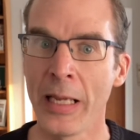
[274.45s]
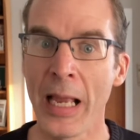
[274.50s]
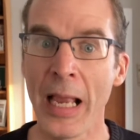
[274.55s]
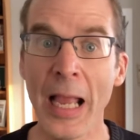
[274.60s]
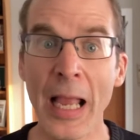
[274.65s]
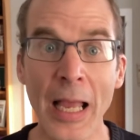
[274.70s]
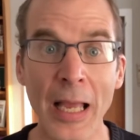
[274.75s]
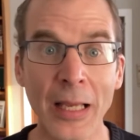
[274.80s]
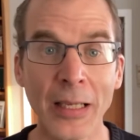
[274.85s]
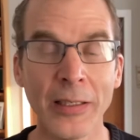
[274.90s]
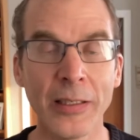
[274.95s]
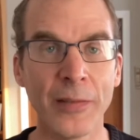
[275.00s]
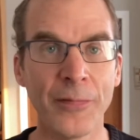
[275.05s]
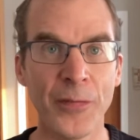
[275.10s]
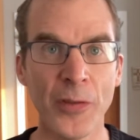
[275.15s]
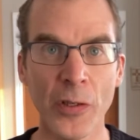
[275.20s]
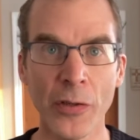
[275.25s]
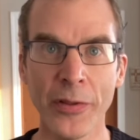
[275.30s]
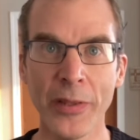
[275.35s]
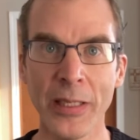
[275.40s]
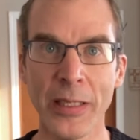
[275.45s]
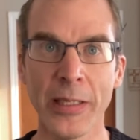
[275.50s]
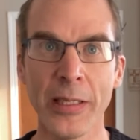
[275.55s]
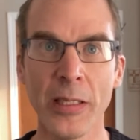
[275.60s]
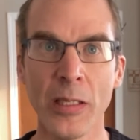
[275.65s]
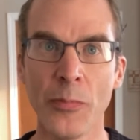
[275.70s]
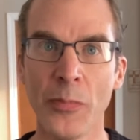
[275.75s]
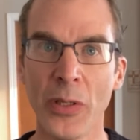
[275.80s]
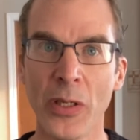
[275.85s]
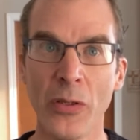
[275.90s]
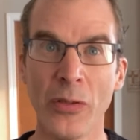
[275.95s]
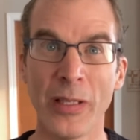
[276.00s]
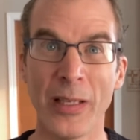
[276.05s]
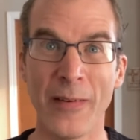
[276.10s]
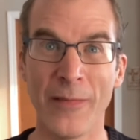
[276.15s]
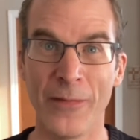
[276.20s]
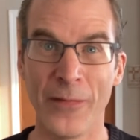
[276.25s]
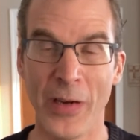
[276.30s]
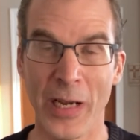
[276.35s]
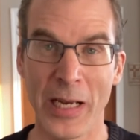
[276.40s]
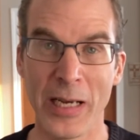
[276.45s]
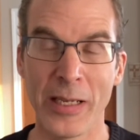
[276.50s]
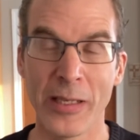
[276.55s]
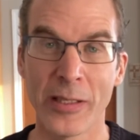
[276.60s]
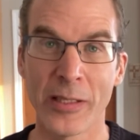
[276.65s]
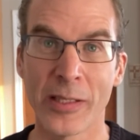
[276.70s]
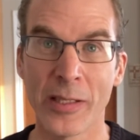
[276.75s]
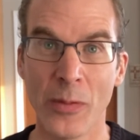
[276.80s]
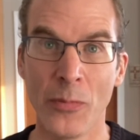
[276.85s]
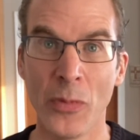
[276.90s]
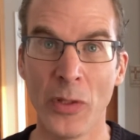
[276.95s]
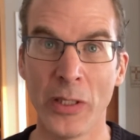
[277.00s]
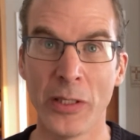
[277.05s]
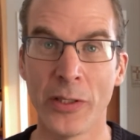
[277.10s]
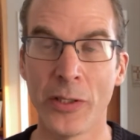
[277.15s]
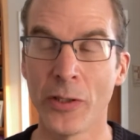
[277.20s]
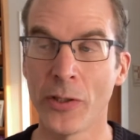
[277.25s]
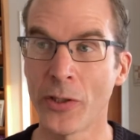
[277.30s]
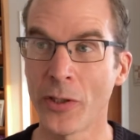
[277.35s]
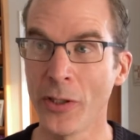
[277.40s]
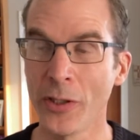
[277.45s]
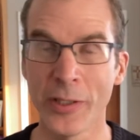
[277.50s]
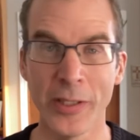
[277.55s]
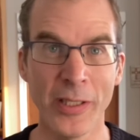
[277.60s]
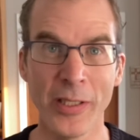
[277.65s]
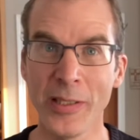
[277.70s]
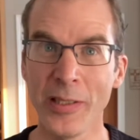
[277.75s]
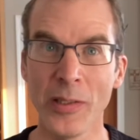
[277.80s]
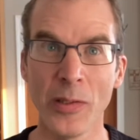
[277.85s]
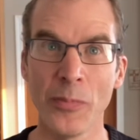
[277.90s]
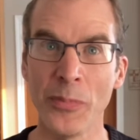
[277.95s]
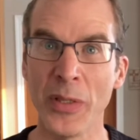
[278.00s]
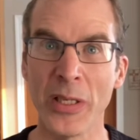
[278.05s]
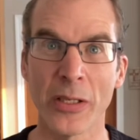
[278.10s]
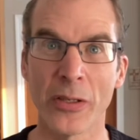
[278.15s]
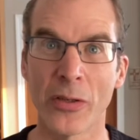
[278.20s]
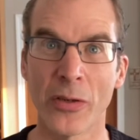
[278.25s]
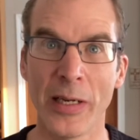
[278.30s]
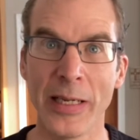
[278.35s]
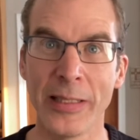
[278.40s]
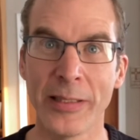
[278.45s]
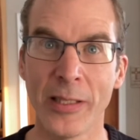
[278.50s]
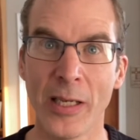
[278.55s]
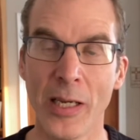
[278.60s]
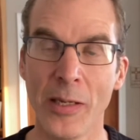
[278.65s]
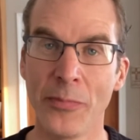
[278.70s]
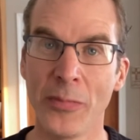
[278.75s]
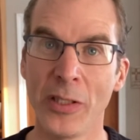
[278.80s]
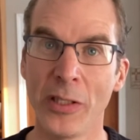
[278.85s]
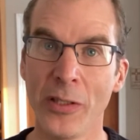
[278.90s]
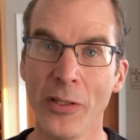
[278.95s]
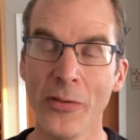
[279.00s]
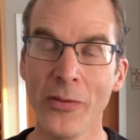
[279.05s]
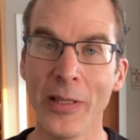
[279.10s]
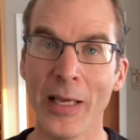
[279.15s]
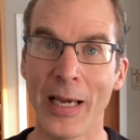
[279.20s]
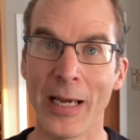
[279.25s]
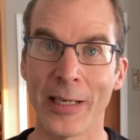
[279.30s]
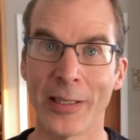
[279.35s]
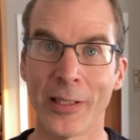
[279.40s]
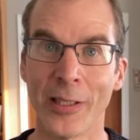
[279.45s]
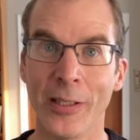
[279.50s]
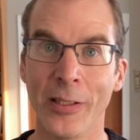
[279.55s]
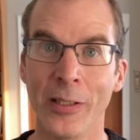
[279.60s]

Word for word: And if you're thinking about inviting someone to church, this would be a great time to do that.